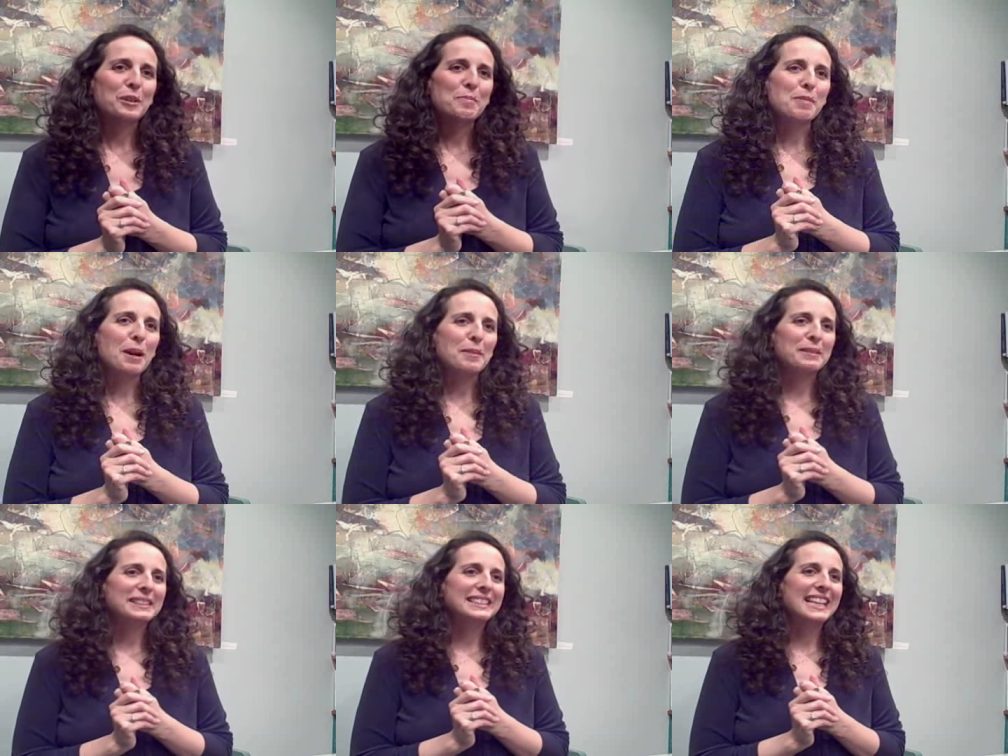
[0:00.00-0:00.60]
It could
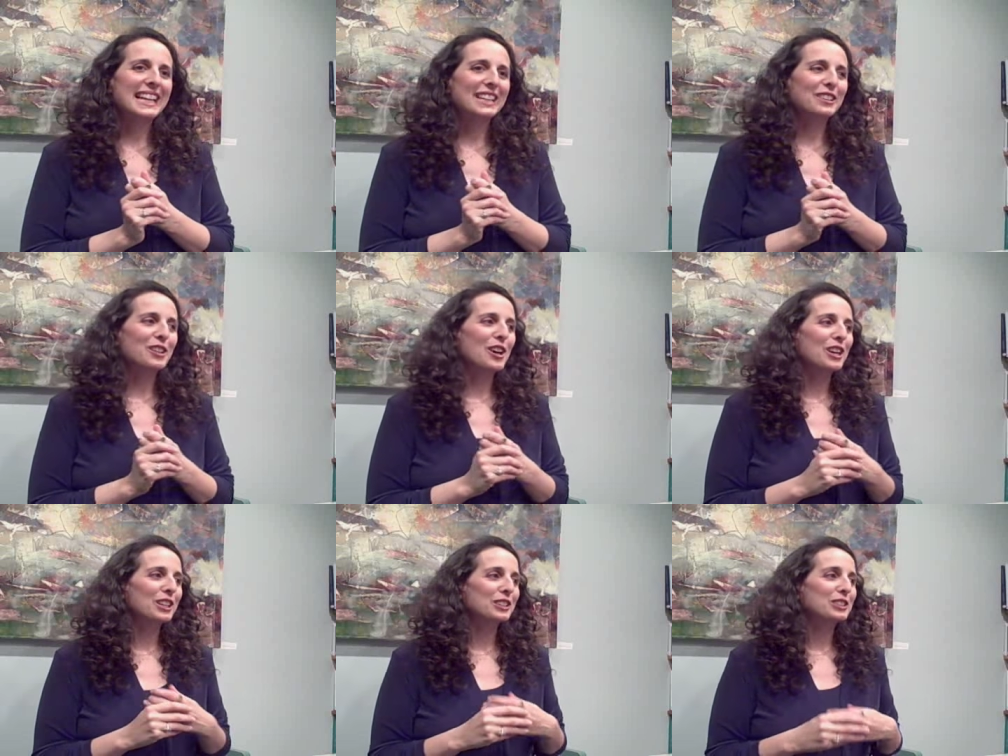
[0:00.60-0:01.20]
probably take
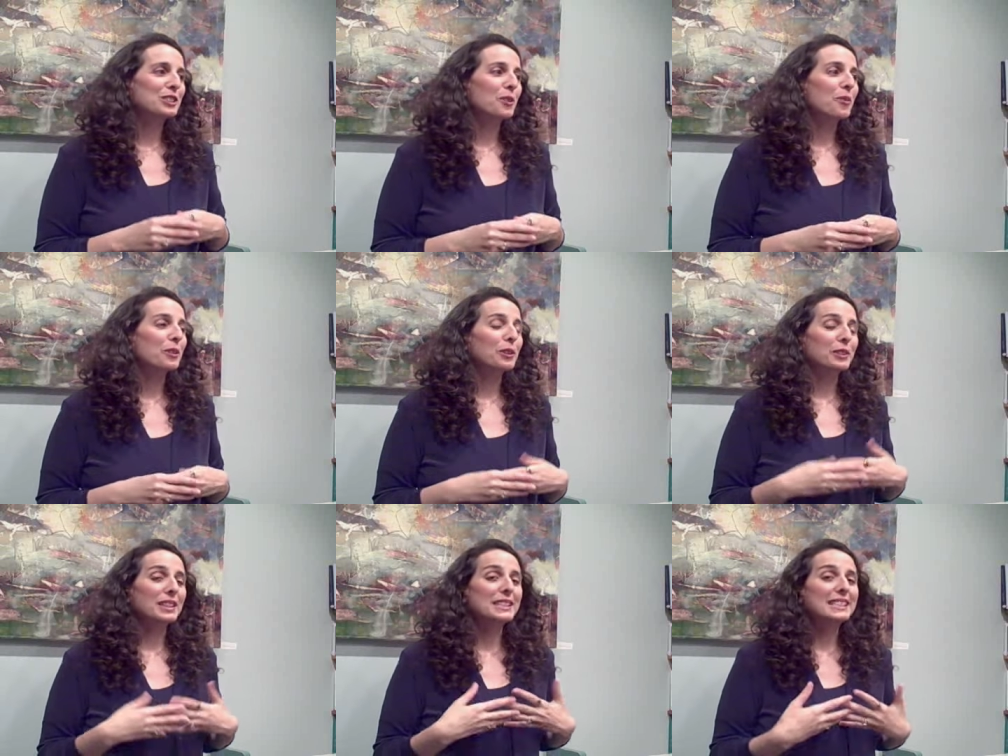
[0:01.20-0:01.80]
longer. So
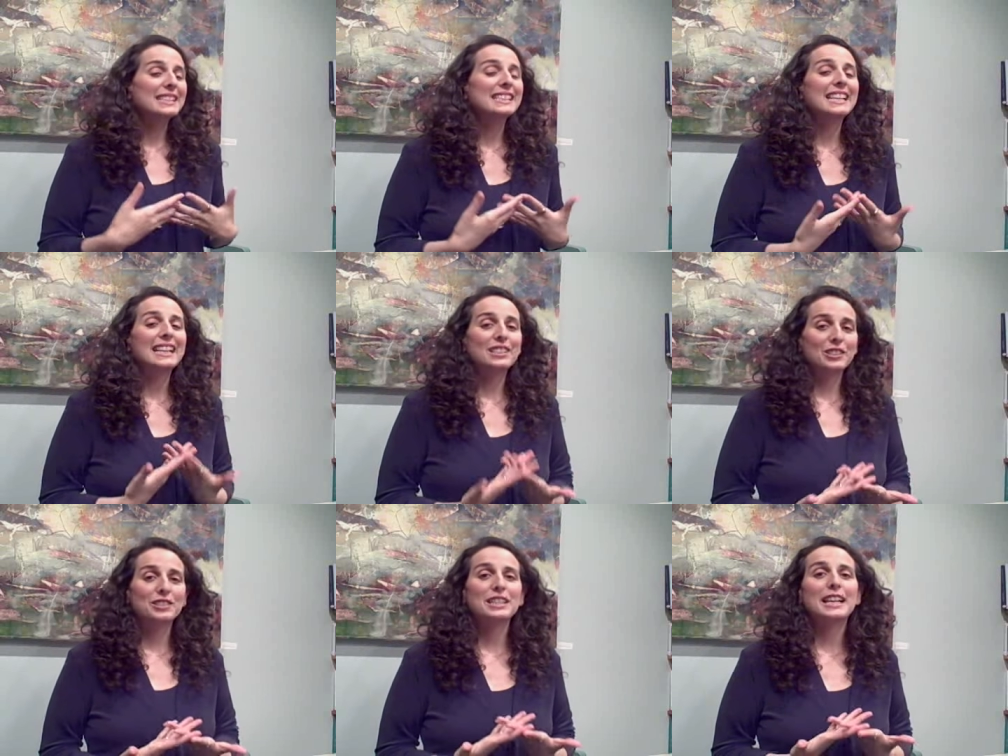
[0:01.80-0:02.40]
this is an
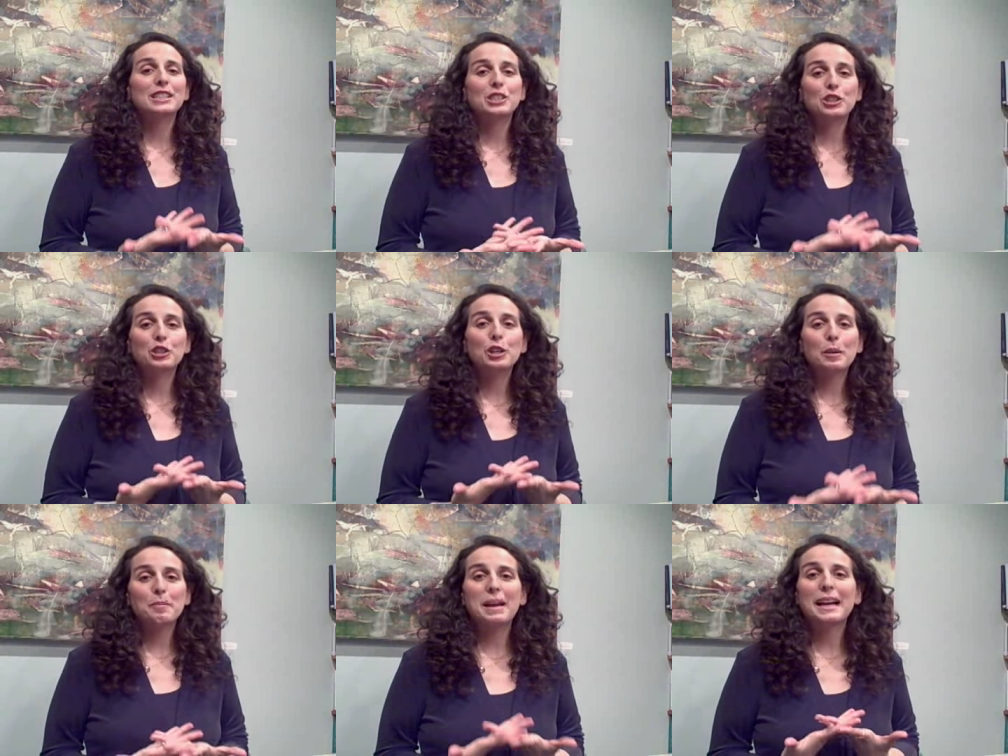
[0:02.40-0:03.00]
exercise you
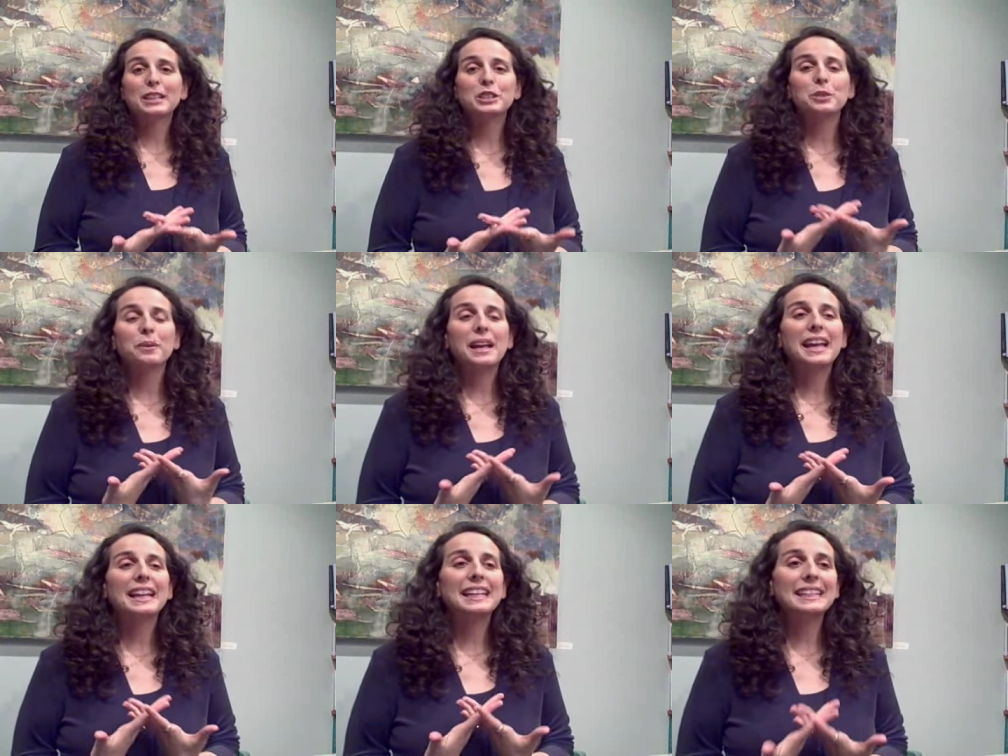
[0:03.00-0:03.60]
can come back
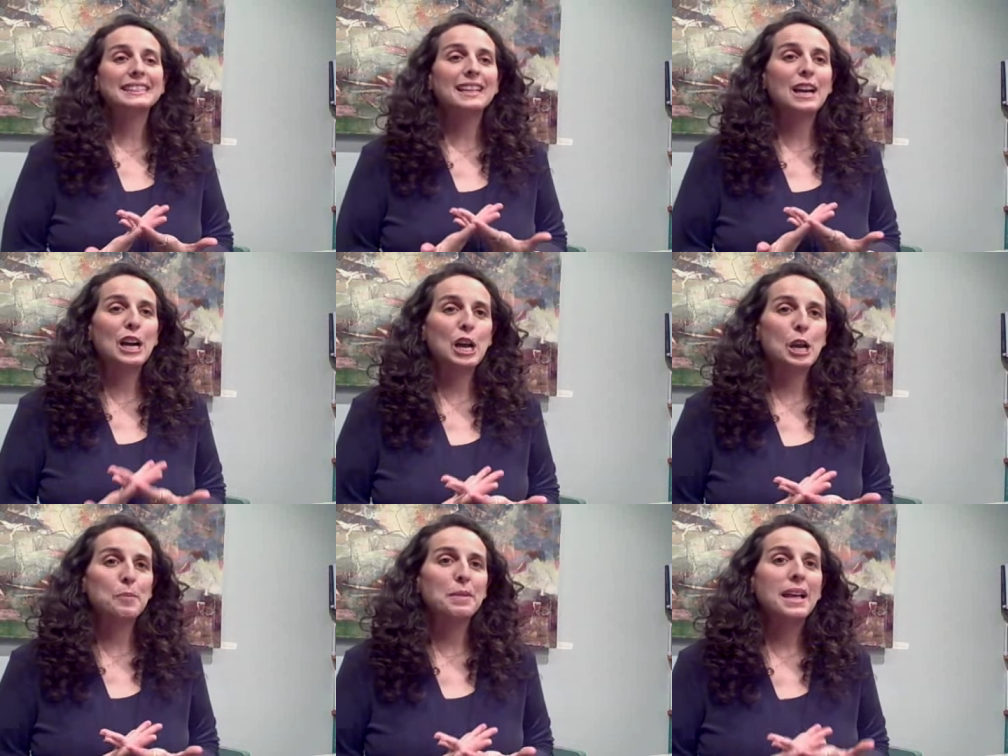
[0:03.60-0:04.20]
to any
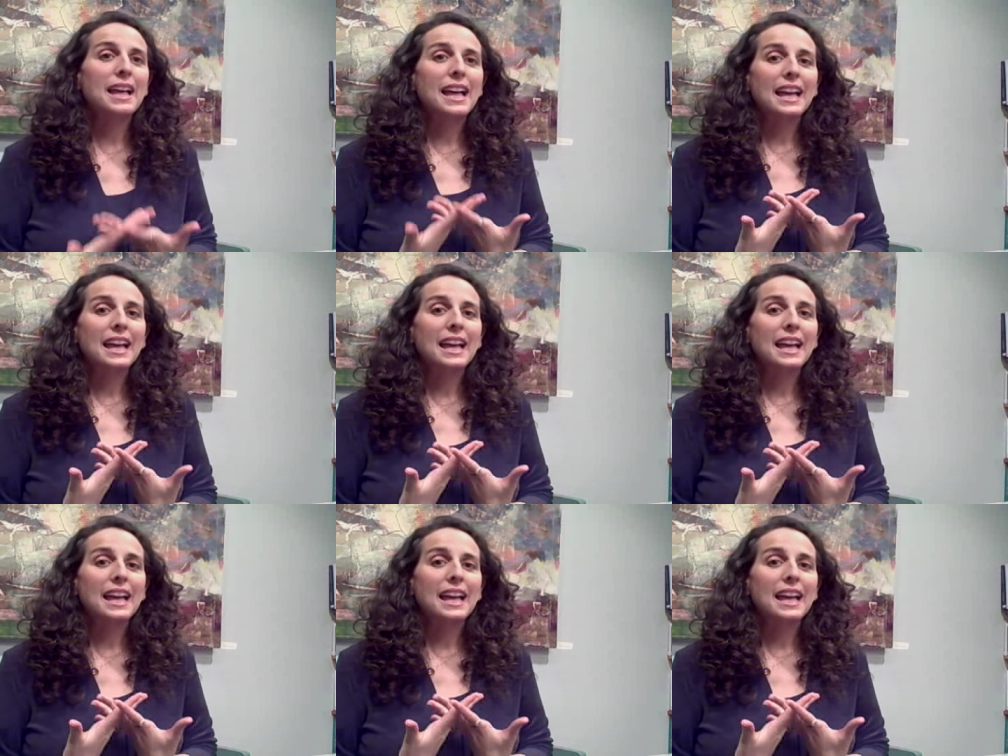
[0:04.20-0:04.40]
time.